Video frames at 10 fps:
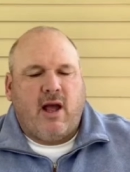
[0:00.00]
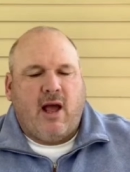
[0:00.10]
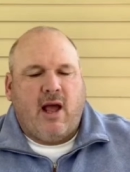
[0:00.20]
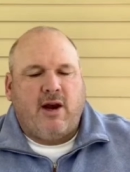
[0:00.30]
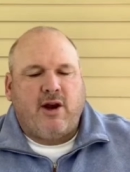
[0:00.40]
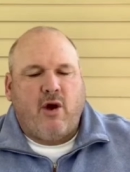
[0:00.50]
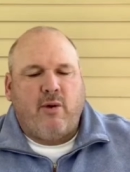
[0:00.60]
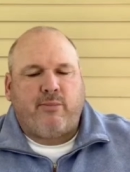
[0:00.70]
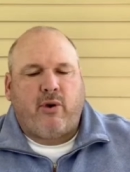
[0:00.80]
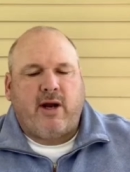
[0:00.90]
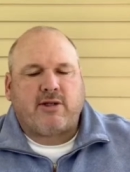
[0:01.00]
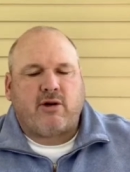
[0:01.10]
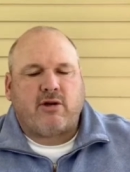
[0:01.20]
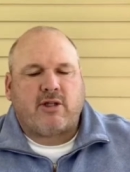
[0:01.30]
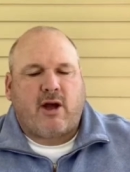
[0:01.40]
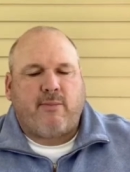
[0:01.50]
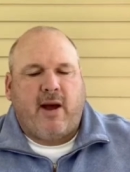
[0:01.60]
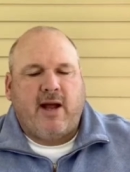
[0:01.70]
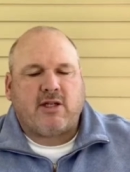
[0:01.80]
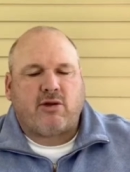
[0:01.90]
and no oppressor shall
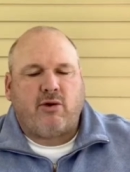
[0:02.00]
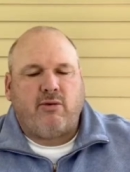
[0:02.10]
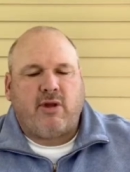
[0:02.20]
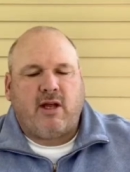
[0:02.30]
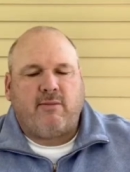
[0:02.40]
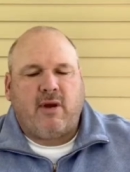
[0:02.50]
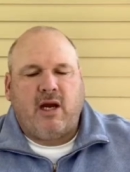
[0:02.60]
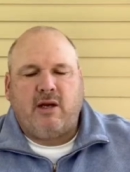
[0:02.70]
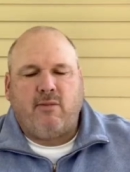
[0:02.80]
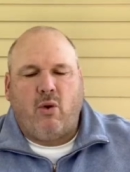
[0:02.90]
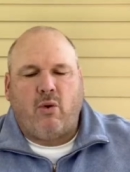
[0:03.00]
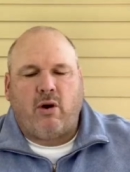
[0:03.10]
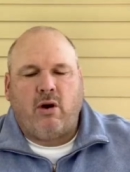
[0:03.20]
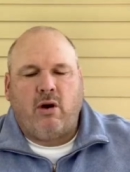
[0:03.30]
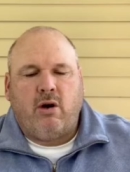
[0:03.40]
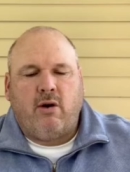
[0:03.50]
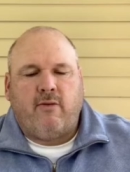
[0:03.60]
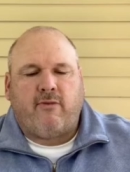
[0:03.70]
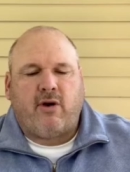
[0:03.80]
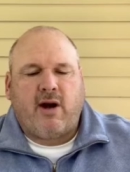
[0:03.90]
pass through them any more.
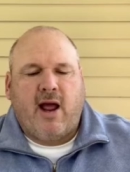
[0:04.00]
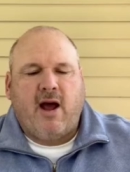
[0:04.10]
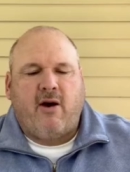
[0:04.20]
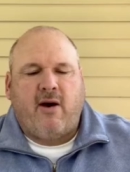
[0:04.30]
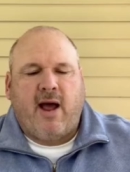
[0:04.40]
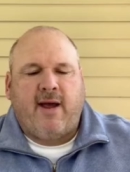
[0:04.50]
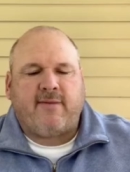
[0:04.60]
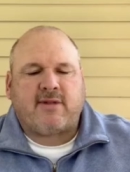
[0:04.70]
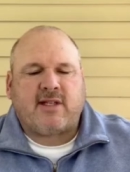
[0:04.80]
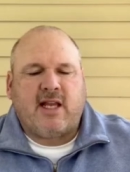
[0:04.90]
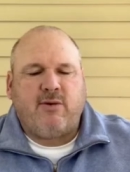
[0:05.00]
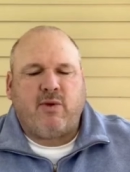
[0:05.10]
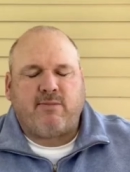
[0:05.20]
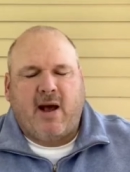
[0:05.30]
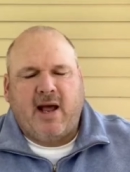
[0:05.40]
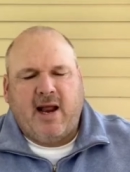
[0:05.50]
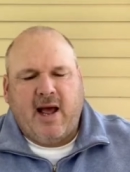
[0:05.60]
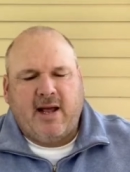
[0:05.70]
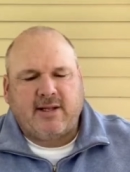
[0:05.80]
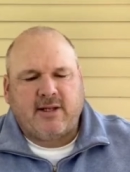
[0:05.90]
For now I have seen with mine
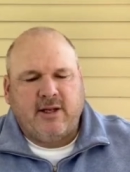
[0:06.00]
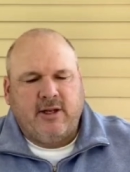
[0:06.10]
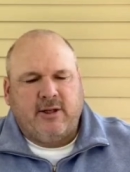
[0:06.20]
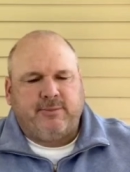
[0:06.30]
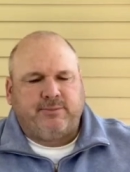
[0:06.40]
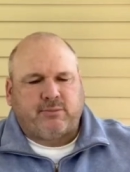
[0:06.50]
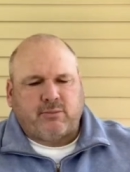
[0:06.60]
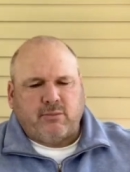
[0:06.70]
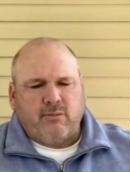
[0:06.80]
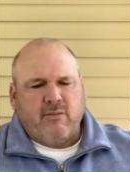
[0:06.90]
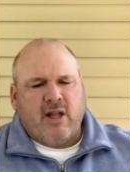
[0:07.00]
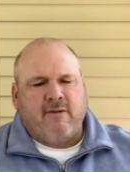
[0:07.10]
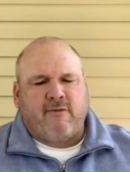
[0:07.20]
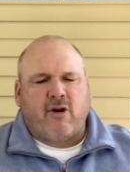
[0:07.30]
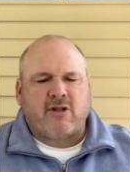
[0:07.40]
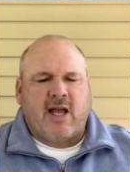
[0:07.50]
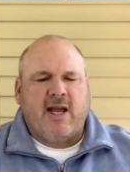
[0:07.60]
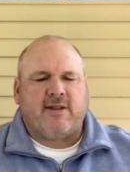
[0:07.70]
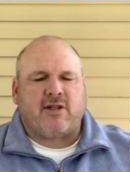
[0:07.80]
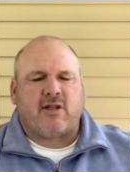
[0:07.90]
eyes. In verse
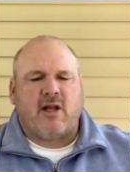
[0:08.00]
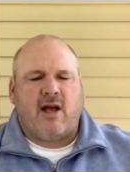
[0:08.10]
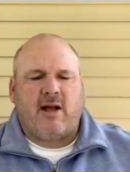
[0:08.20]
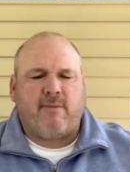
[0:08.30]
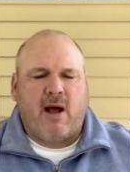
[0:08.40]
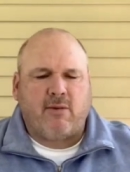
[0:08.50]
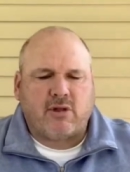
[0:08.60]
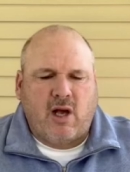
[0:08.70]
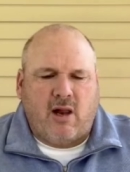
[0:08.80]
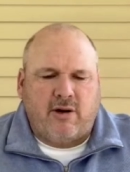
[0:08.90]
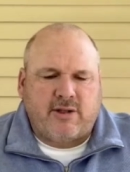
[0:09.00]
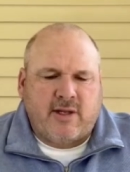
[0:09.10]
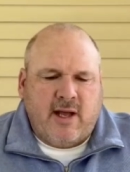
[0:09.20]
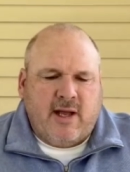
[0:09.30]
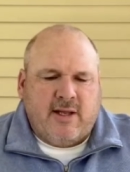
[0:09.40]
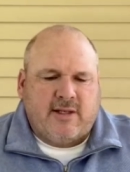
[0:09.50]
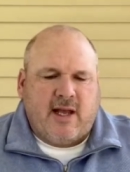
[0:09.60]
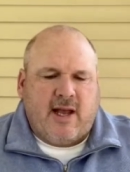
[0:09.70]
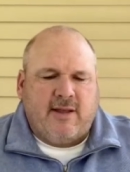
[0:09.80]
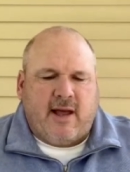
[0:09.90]
8, the uh, Bible scholars
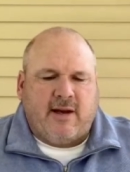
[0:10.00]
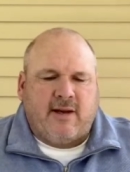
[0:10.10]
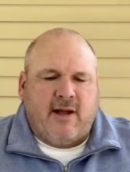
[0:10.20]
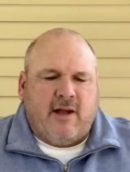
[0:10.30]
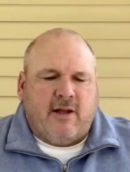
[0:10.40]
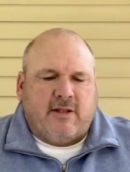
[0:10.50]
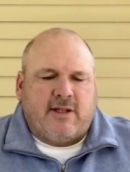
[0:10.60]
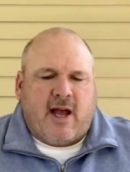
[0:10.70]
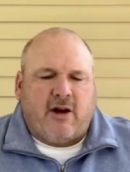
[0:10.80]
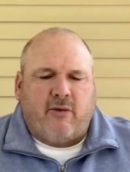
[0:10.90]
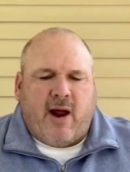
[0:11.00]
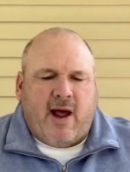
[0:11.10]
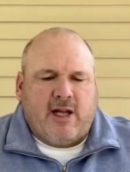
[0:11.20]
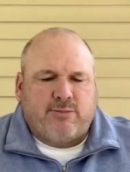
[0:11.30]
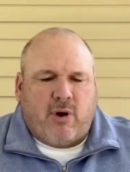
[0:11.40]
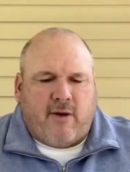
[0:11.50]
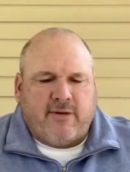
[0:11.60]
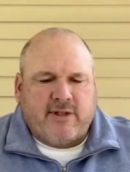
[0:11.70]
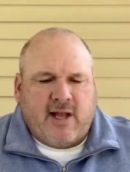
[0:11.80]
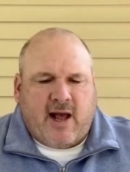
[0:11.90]
say that Zacharias
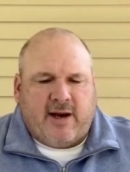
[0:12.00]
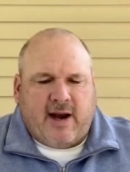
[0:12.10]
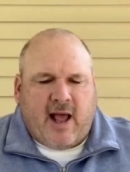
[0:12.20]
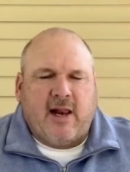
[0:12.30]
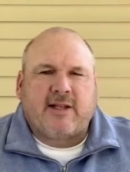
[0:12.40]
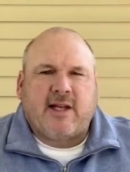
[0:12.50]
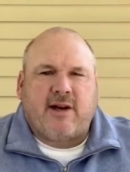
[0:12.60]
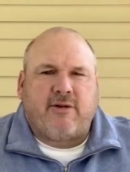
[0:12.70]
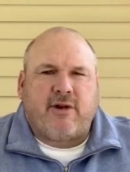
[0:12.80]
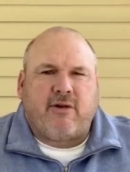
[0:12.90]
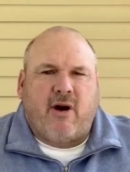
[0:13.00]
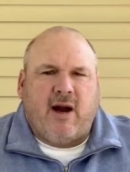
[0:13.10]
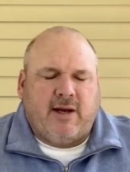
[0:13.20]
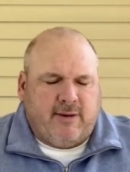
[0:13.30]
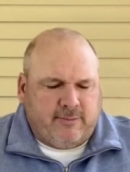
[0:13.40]
prophesied Alexander the Great.